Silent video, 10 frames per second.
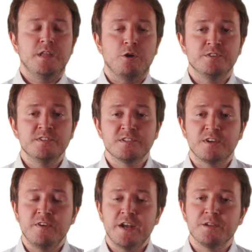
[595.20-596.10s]
Now, this
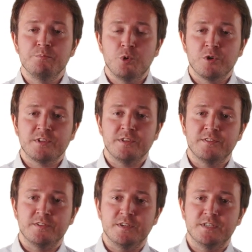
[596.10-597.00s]
is a very
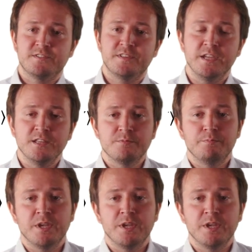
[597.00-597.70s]
important state